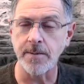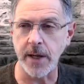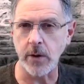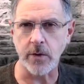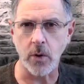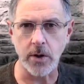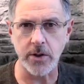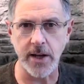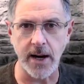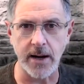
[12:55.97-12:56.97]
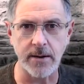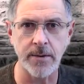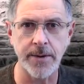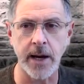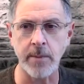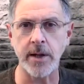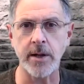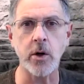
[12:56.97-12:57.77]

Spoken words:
No, of course not. I mean,